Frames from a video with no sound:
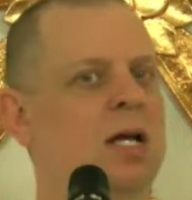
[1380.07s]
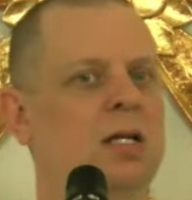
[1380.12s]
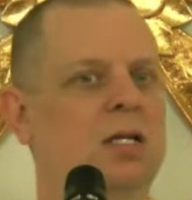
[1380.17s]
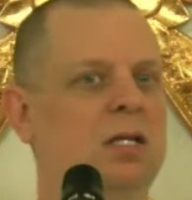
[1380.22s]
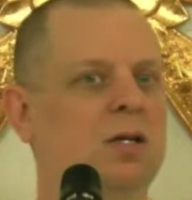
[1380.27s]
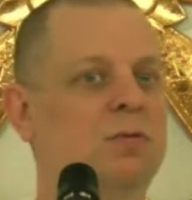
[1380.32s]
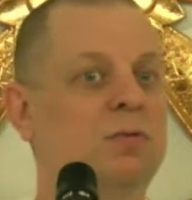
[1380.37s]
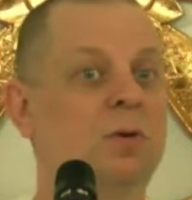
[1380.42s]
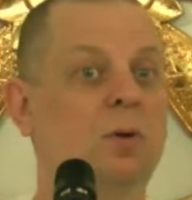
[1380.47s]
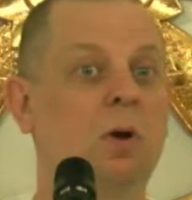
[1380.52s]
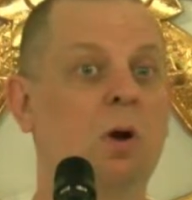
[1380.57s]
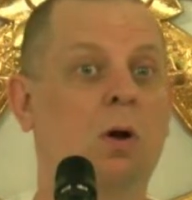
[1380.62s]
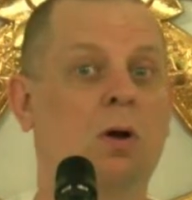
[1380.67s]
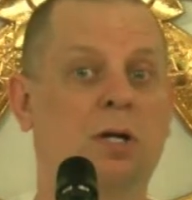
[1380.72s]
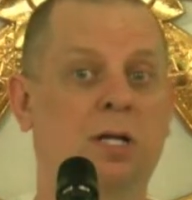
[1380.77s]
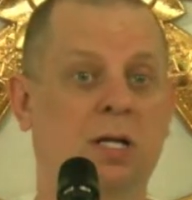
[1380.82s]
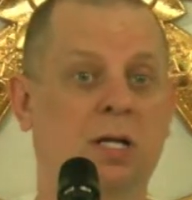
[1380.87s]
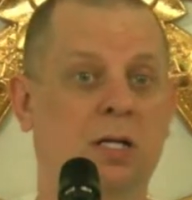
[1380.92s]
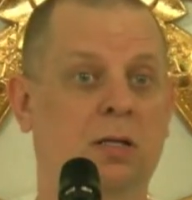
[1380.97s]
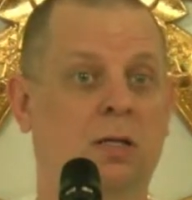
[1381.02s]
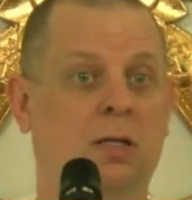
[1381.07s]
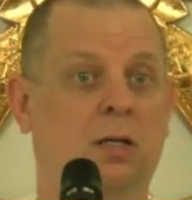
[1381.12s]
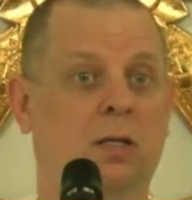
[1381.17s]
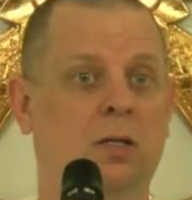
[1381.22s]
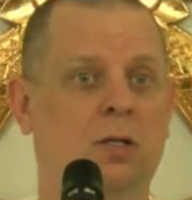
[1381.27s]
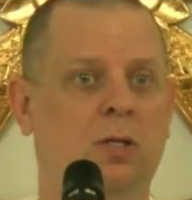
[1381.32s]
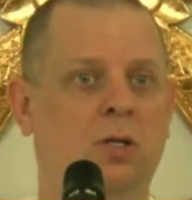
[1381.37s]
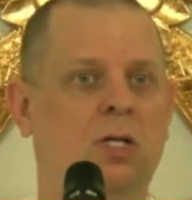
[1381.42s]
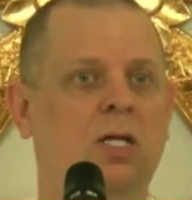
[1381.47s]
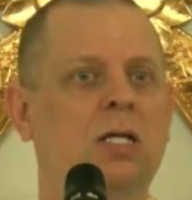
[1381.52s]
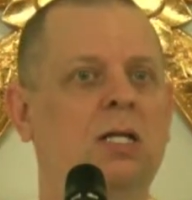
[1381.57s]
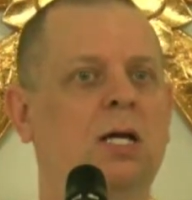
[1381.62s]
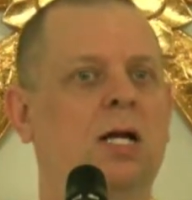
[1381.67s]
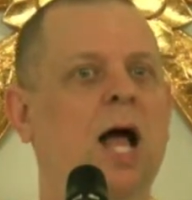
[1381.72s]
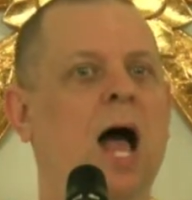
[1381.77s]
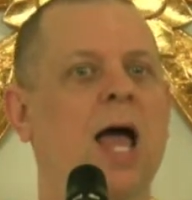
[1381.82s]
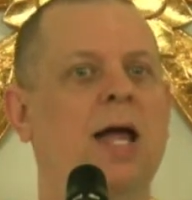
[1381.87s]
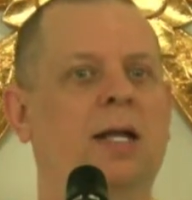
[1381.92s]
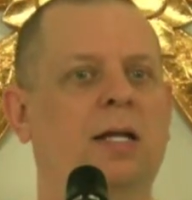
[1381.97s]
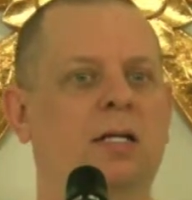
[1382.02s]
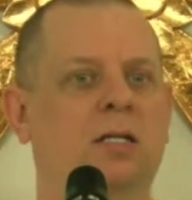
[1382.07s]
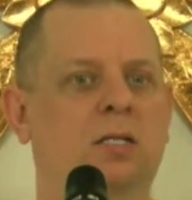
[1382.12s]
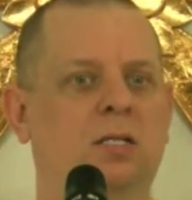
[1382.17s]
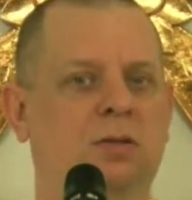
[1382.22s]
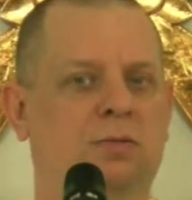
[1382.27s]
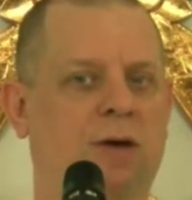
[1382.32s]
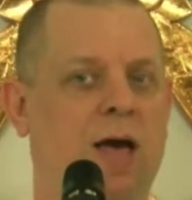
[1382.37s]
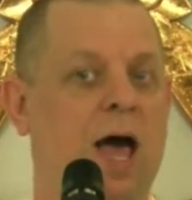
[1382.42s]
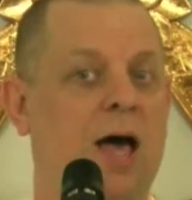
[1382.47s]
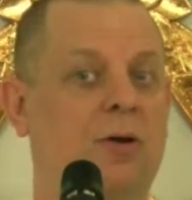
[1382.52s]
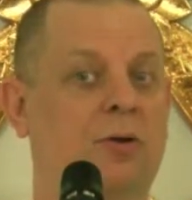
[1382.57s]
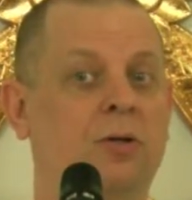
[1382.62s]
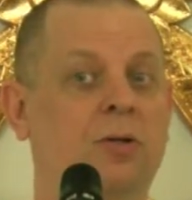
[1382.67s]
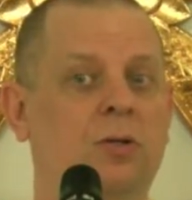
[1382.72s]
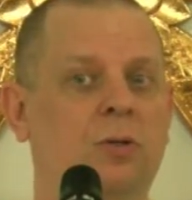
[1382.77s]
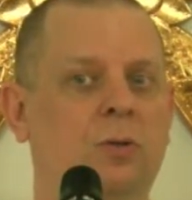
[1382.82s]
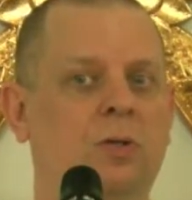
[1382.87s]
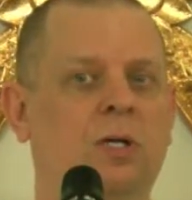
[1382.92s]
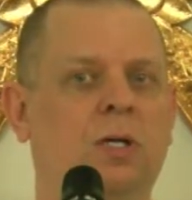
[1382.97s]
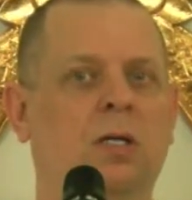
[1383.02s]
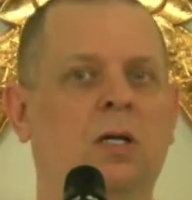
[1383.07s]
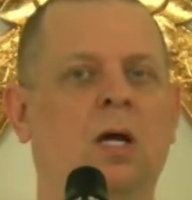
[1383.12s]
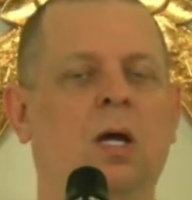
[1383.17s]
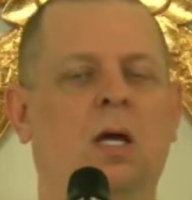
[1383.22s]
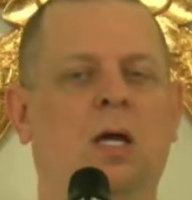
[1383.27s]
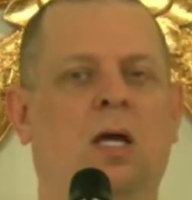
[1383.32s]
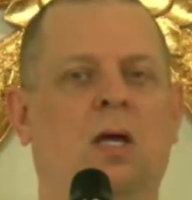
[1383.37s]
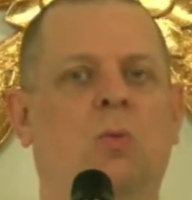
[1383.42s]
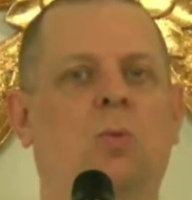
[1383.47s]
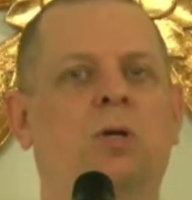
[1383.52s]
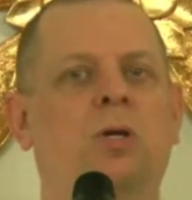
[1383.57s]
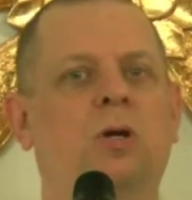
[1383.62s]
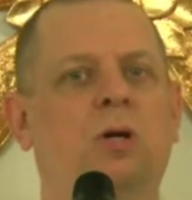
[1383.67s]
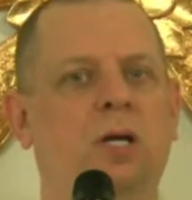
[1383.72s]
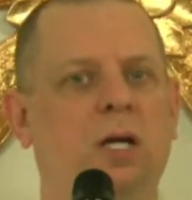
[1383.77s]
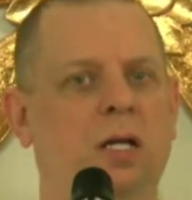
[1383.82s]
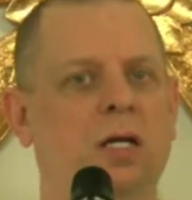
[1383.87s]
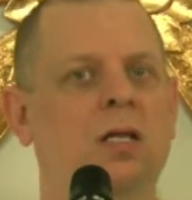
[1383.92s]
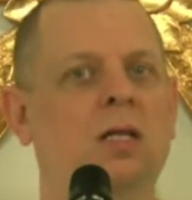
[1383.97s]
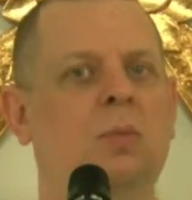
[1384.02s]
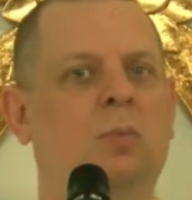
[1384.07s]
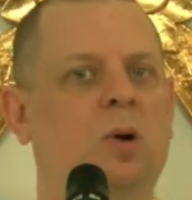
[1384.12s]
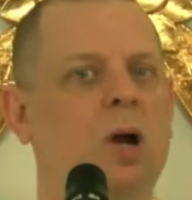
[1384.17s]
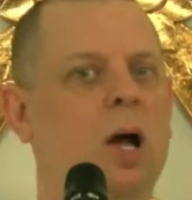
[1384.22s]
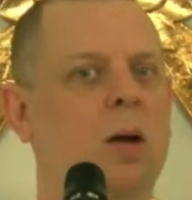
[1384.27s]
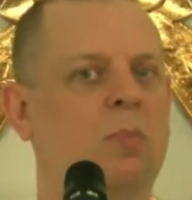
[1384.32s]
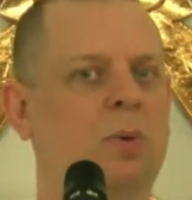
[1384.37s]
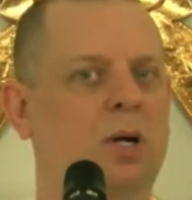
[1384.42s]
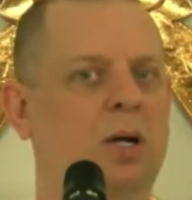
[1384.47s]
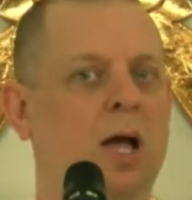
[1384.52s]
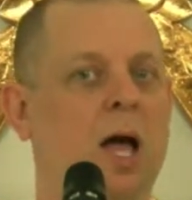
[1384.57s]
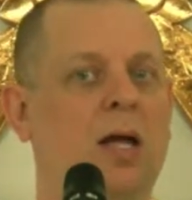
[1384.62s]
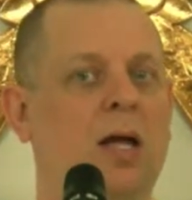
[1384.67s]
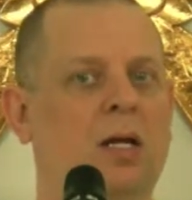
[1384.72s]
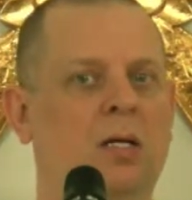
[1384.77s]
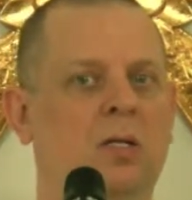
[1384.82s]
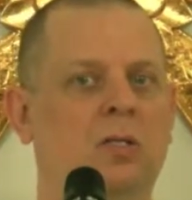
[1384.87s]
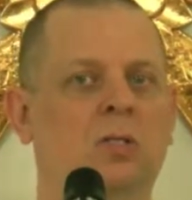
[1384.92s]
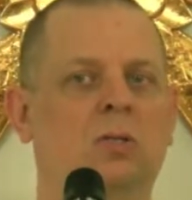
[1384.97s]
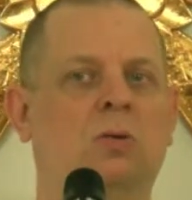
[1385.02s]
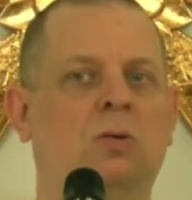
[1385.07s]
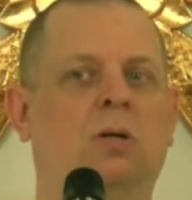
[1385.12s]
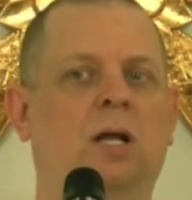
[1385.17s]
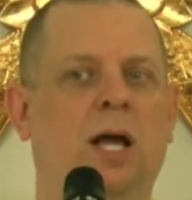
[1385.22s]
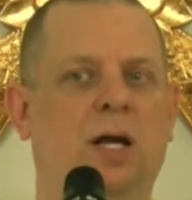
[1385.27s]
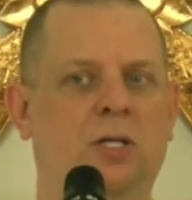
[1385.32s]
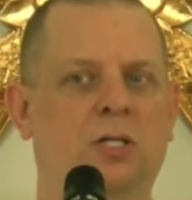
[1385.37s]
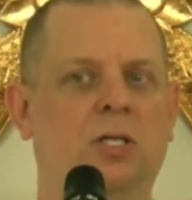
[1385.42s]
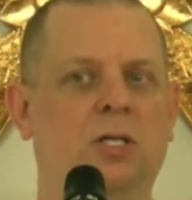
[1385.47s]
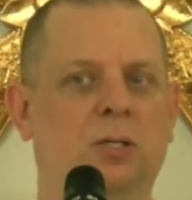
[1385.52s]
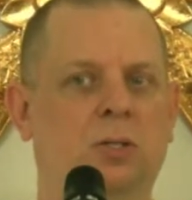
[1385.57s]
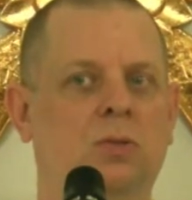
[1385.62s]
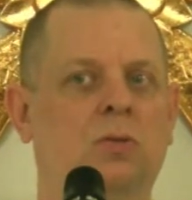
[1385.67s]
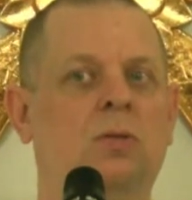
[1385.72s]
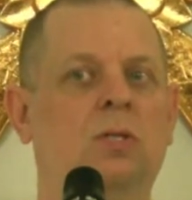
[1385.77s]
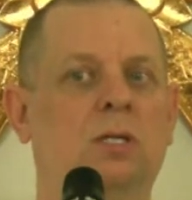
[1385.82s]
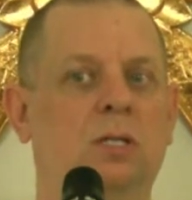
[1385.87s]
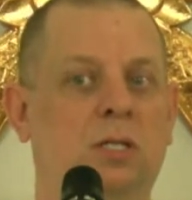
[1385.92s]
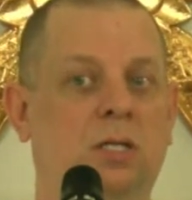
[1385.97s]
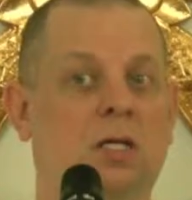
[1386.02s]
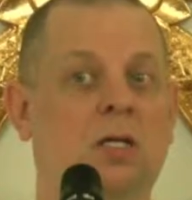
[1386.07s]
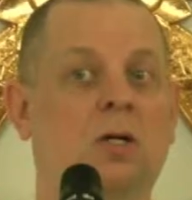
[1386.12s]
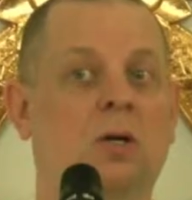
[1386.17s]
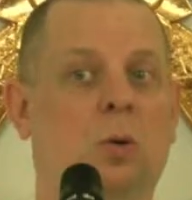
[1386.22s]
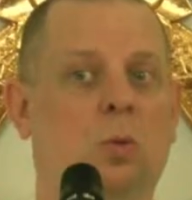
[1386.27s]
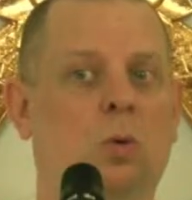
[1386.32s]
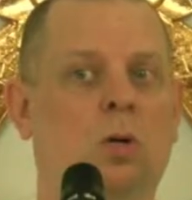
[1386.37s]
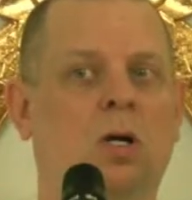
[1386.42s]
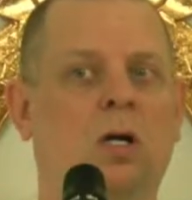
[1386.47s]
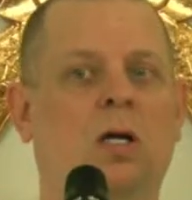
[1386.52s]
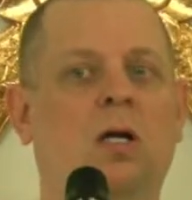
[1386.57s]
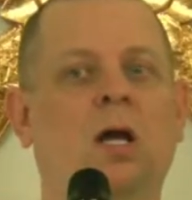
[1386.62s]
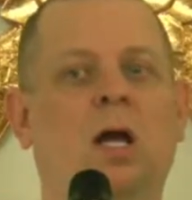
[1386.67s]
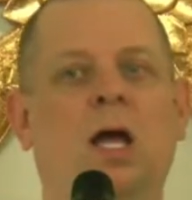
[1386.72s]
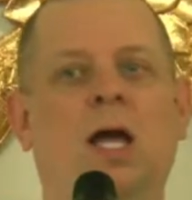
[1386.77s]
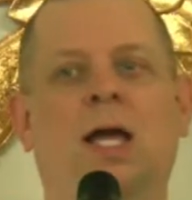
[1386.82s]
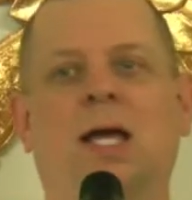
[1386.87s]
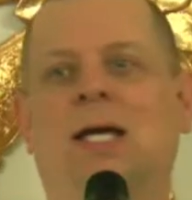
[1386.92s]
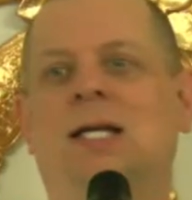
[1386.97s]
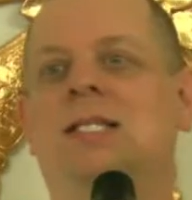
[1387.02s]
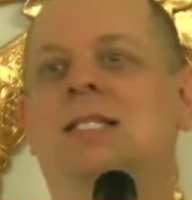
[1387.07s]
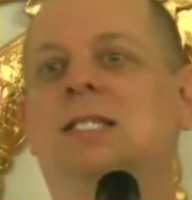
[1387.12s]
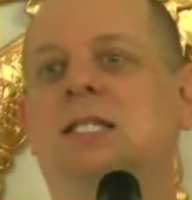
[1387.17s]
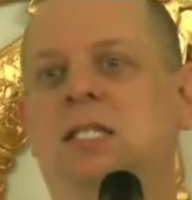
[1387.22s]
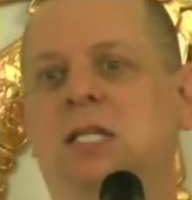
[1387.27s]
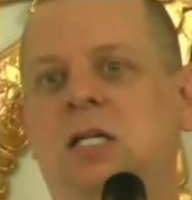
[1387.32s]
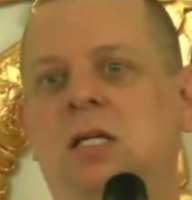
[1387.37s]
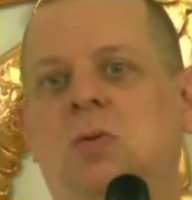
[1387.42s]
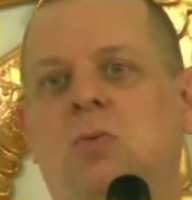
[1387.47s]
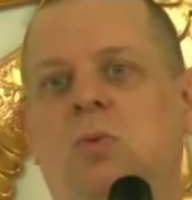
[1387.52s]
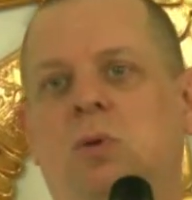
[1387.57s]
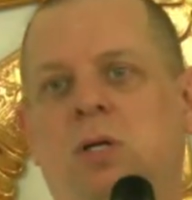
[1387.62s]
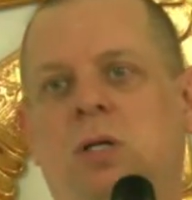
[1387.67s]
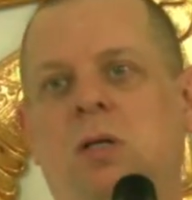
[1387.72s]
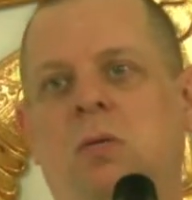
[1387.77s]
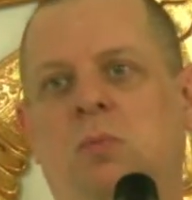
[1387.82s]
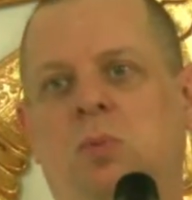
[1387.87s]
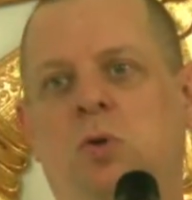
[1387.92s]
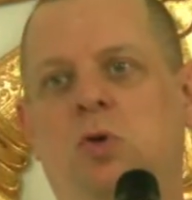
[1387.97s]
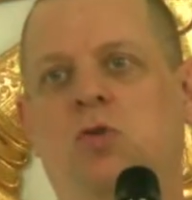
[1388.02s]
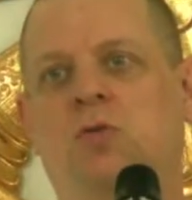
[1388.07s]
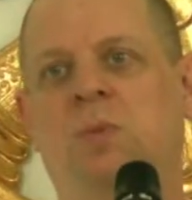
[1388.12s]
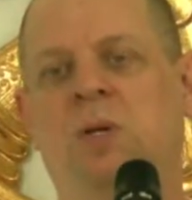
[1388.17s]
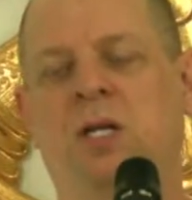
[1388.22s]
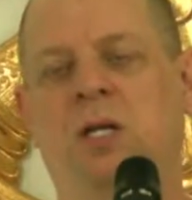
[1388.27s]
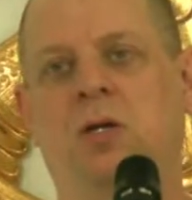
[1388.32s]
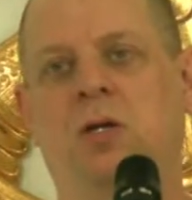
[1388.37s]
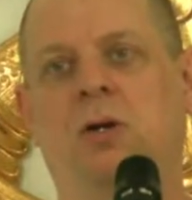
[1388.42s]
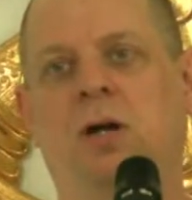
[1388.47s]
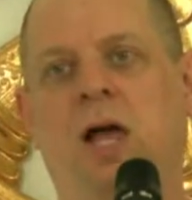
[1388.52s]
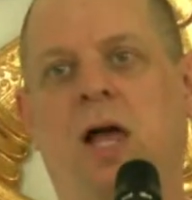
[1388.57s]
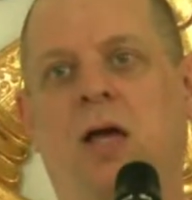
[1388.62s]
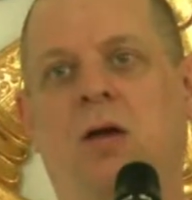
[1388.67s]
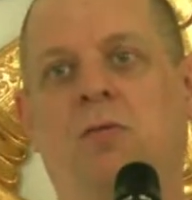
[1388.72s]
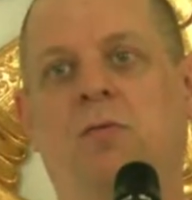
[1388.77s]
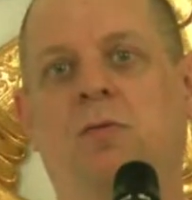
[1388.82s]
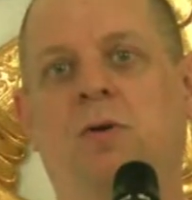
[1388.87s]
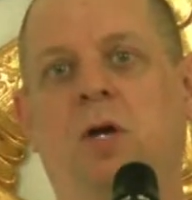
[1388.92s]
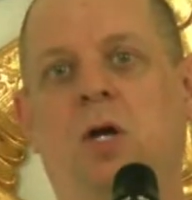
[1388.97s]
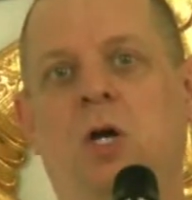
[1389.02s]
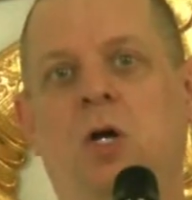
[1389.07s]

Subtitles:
difficult either. You need the guidance of how to do it. And when you're getting the proper guidance, you can actually do this inner work and see real improvement in your life.